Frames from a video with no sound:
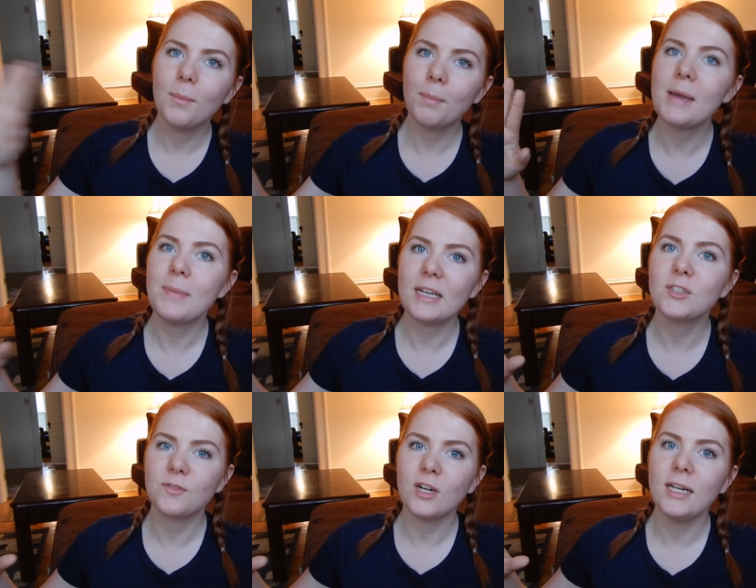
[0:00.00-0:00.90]
my
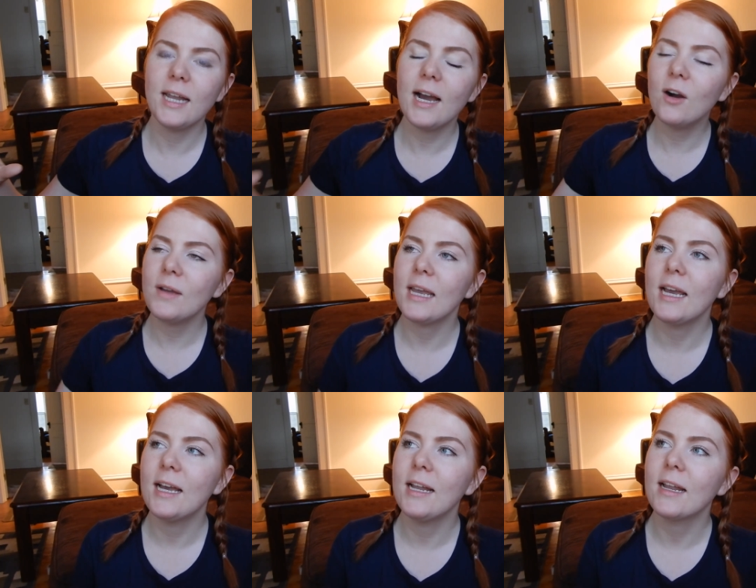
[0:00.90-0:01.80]
best friend now,
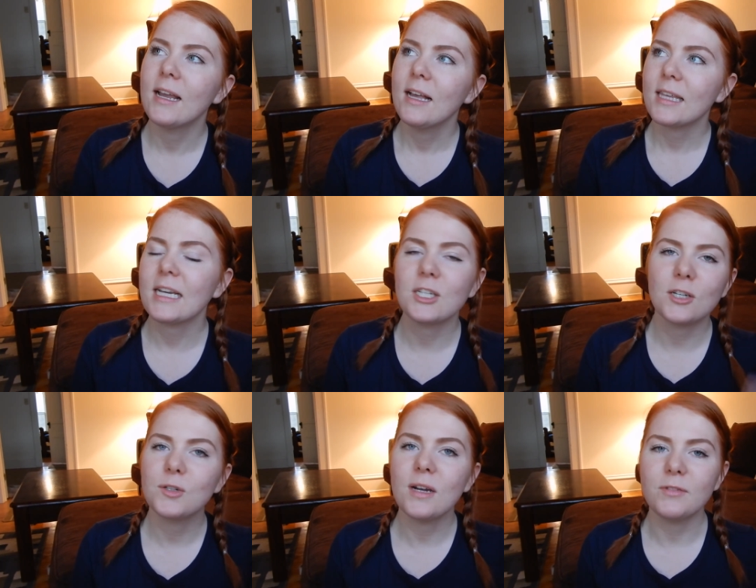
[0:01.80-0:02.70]
and like I
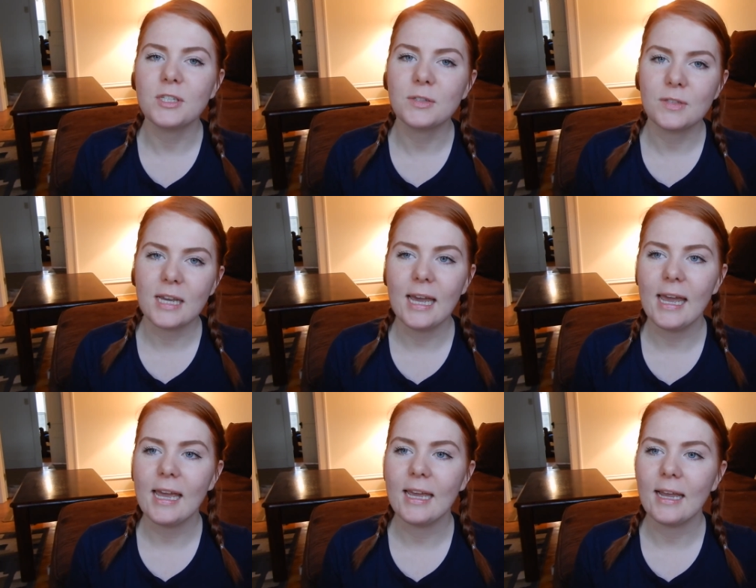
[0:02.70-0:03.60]
talk to her every single
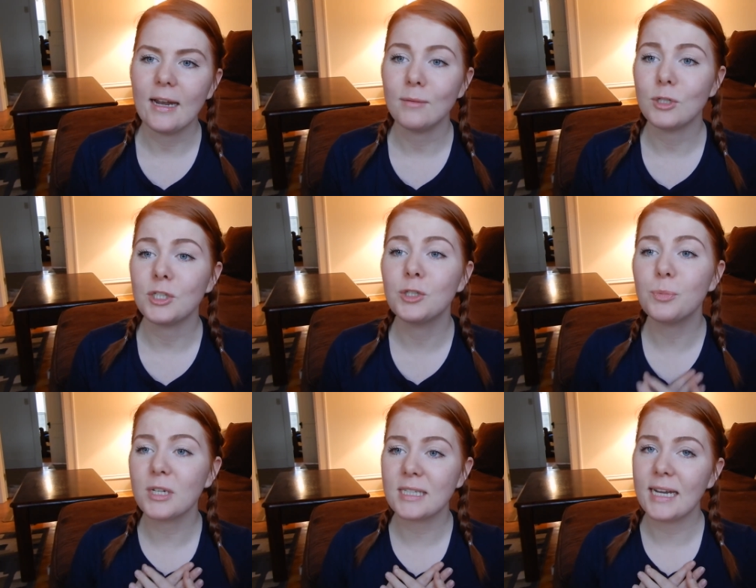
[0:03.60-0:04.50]
day, and I'm just
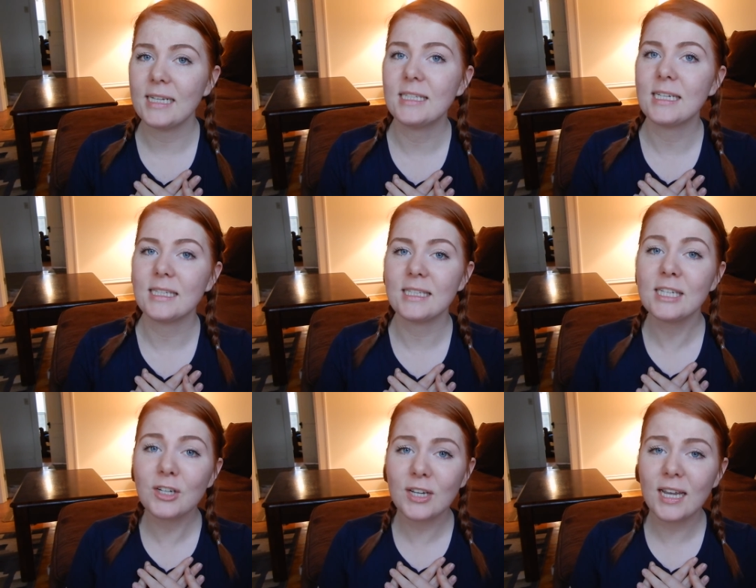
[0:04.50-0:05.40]
super excited to get to
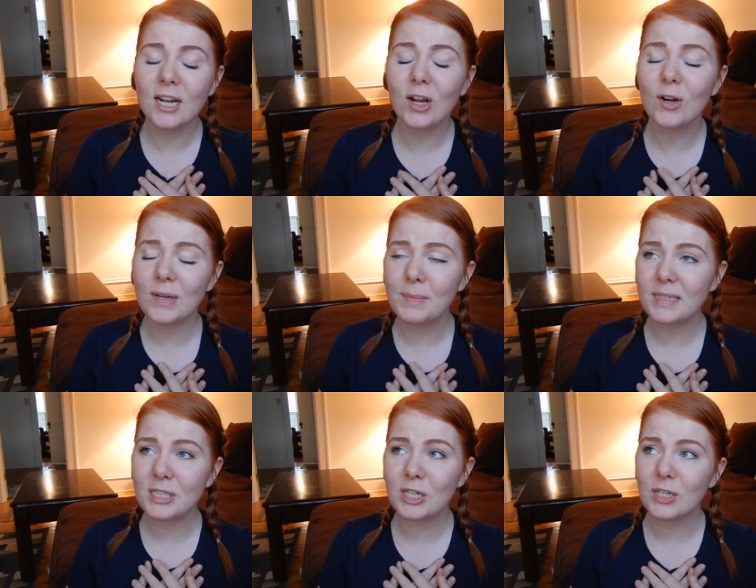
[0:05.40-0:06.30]
see her again. I already
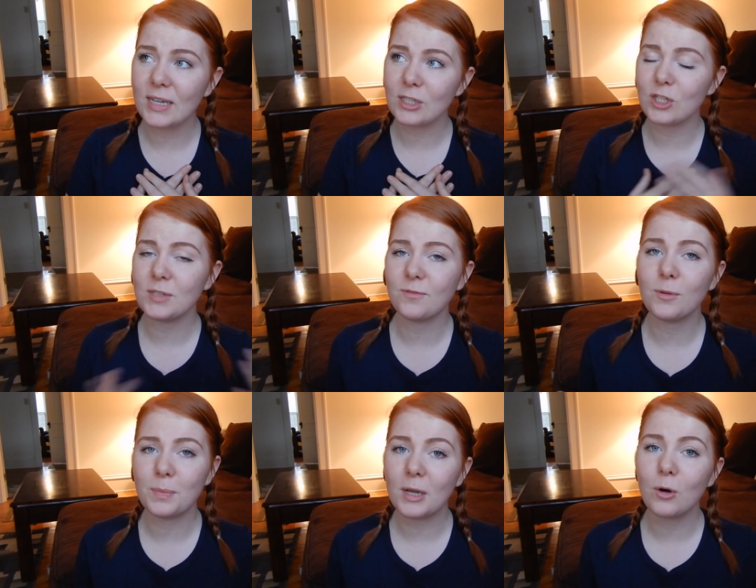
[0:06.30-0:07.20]
missed her, like just
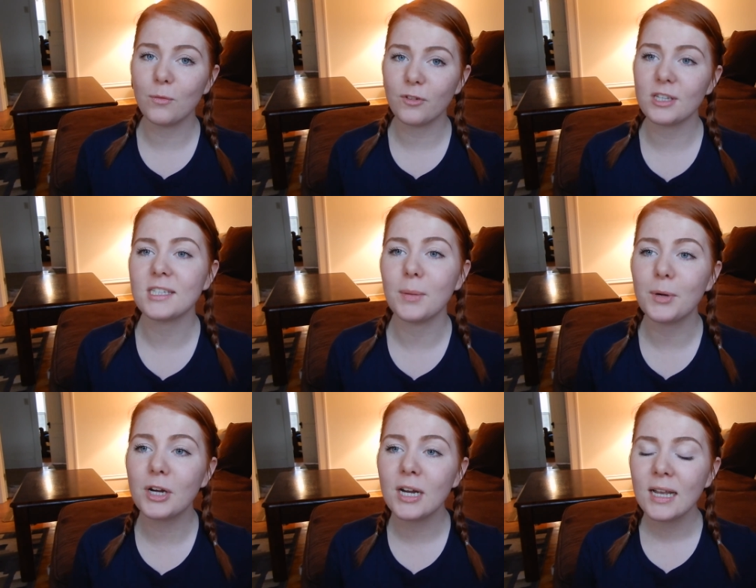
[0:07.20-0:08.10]
from being home for the
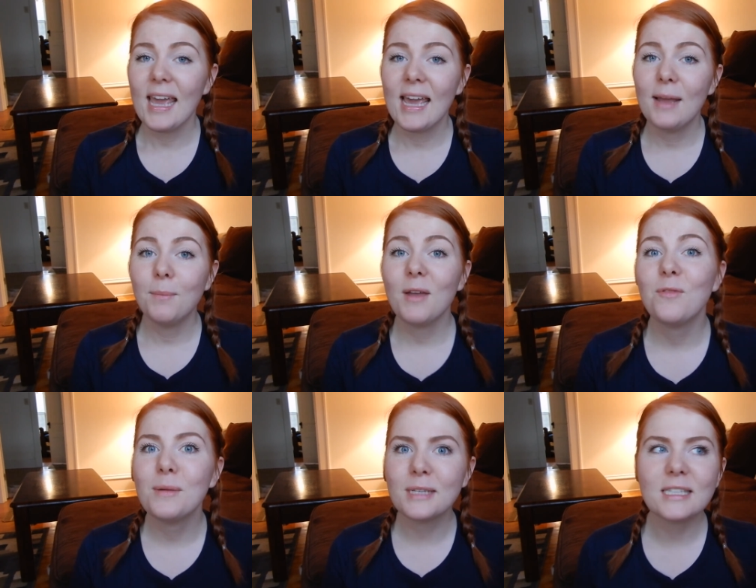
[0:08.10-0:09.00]
summer, and my
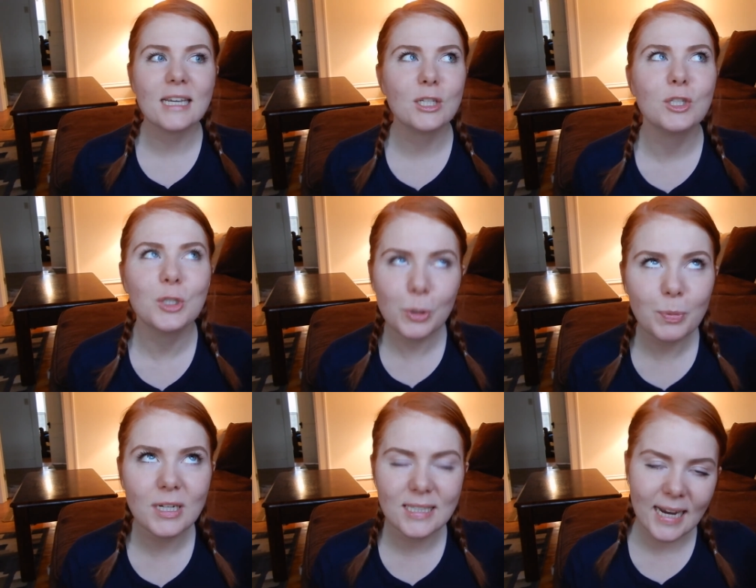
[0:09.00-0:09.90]
family's like
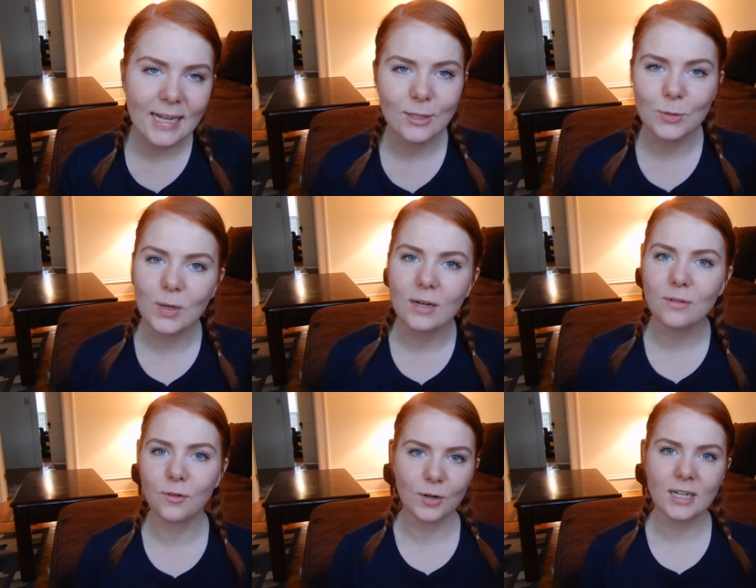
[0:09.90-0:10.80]
super excited as
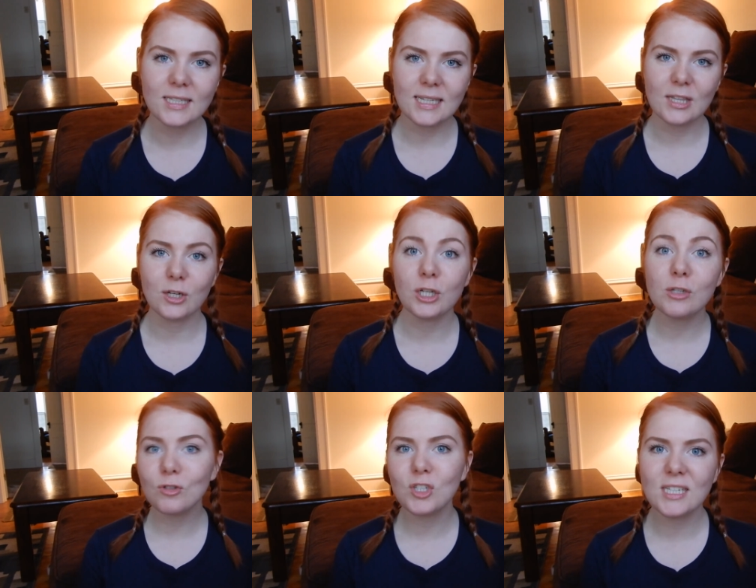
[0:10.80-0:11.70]
well, of course. Like, they're
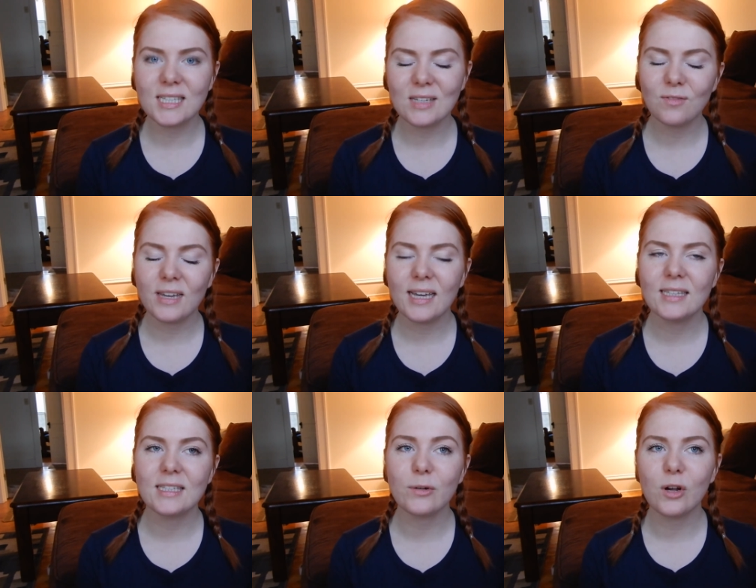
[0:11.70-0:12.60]
huge Disney
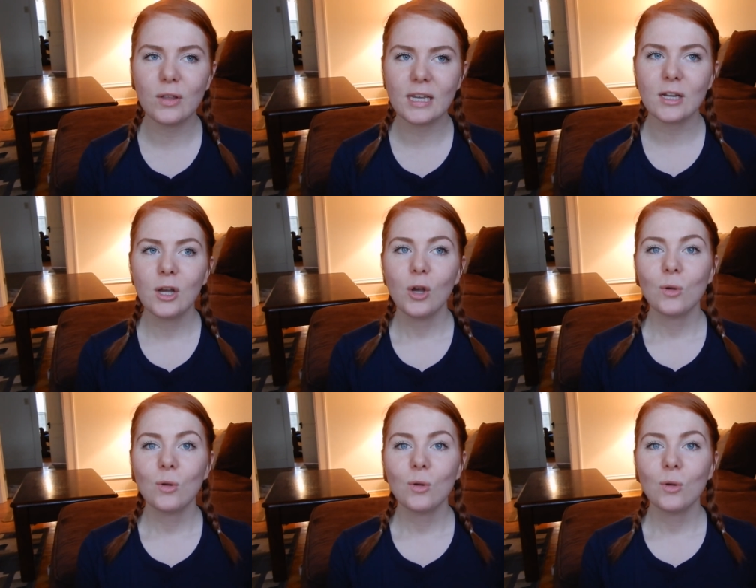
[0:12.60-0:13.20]
fans. They were all like